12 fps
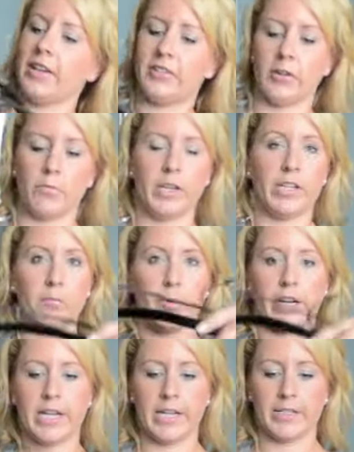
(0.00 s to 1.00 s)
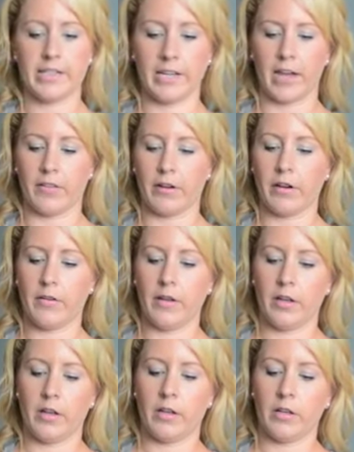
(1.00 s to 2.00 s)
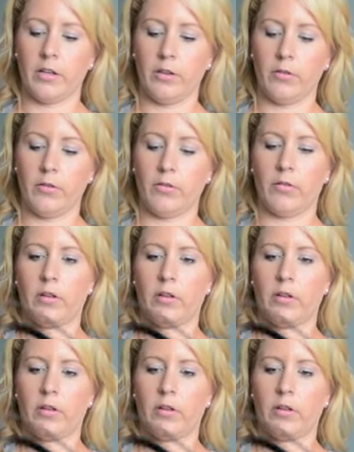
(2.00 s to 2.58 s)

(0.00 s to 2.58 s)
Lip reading: So when you bring it in together, you